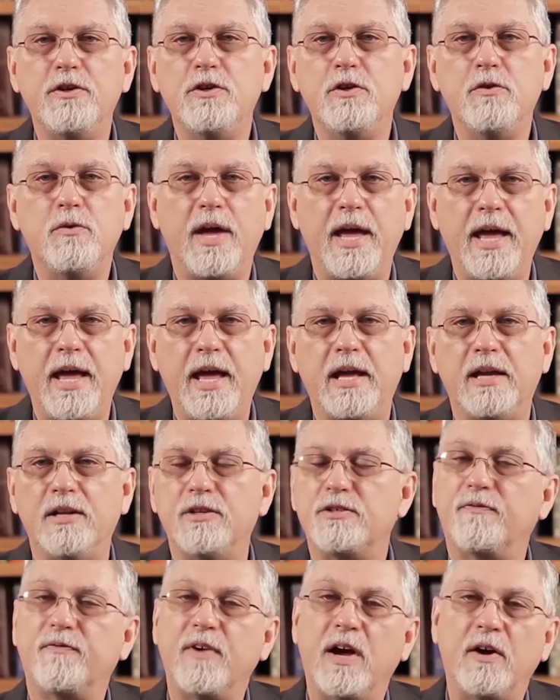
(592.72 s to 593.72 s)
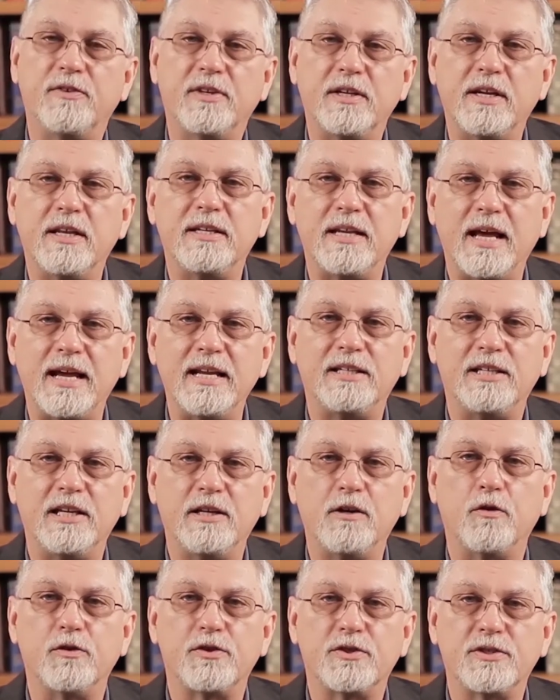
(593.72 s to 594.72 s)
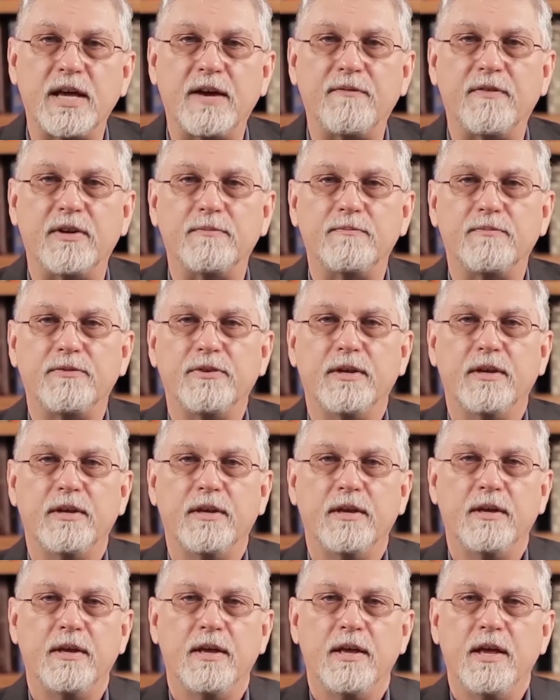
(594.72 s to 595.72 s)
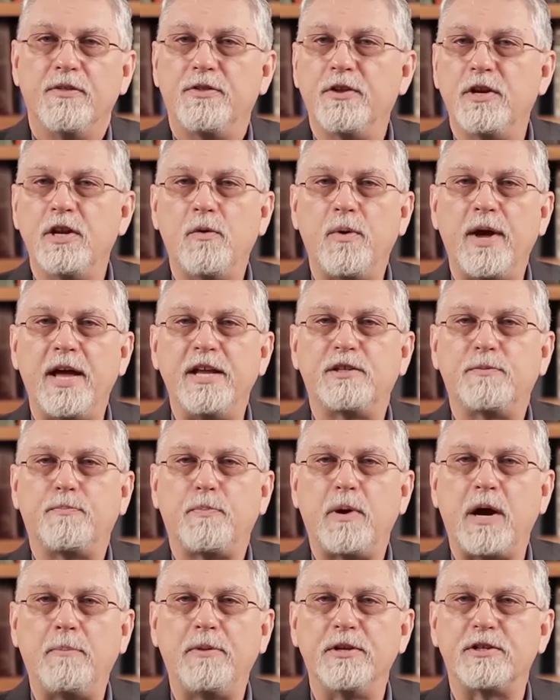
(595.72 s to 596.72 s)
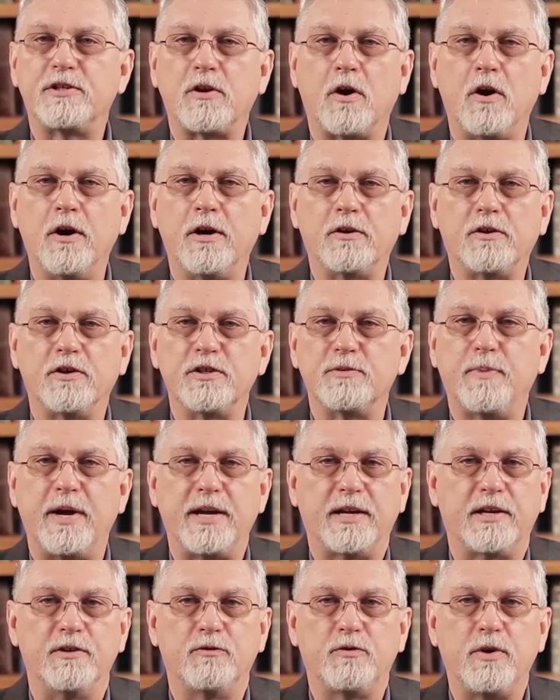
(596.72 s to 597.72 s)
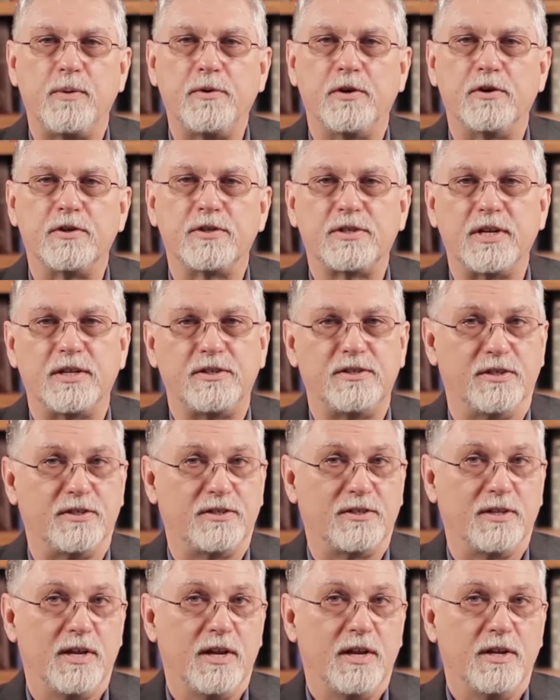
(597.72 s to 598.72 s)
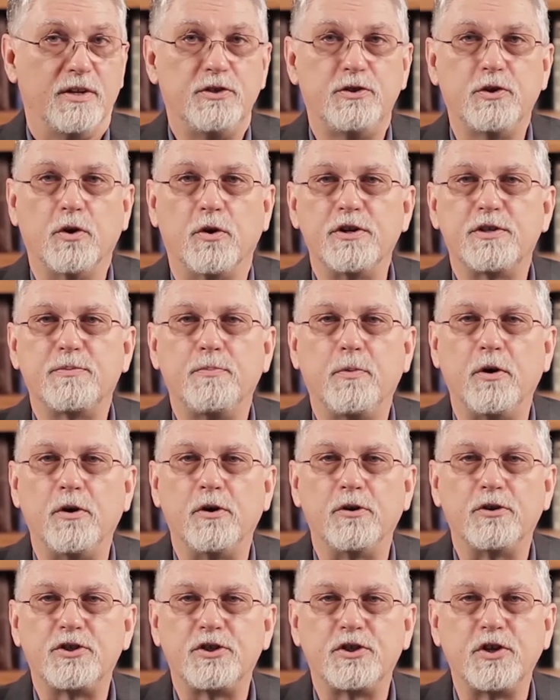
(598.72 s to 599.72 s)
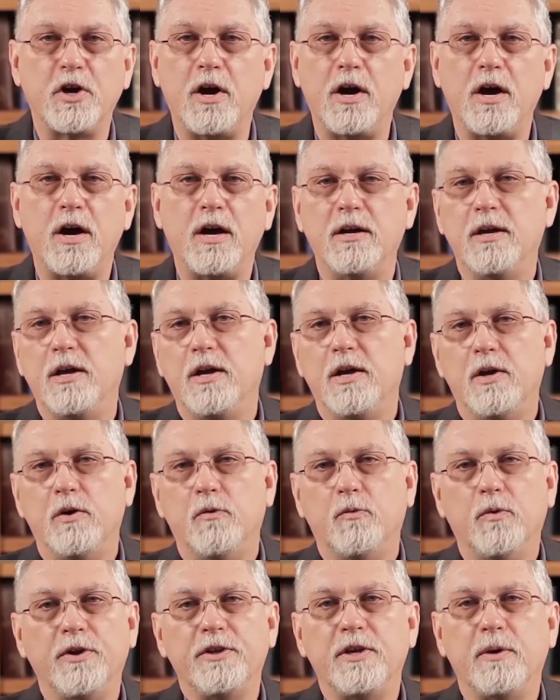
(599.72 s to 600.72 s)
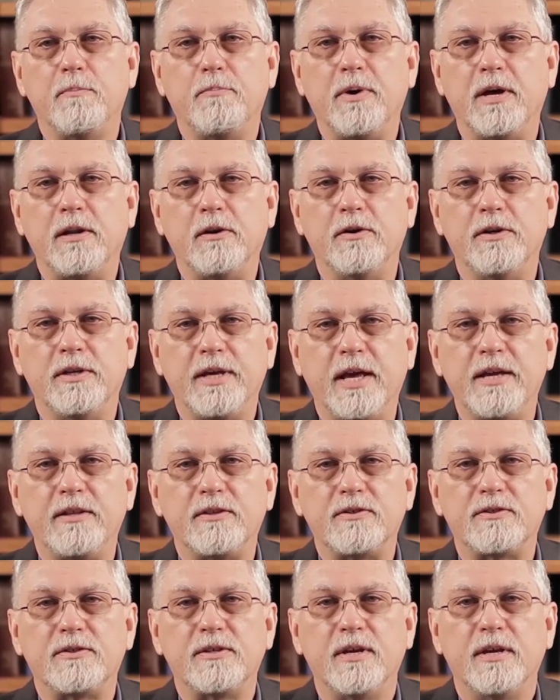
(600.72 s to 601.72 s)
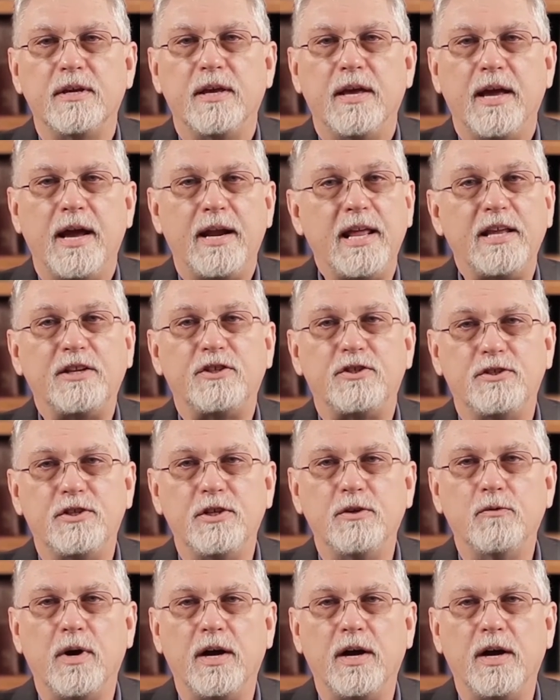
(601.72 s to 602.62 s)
The New Age, founded in 1907. The New Age published articles by contributors such as George Bernard Shaw, William Butler Yeats, and H.G.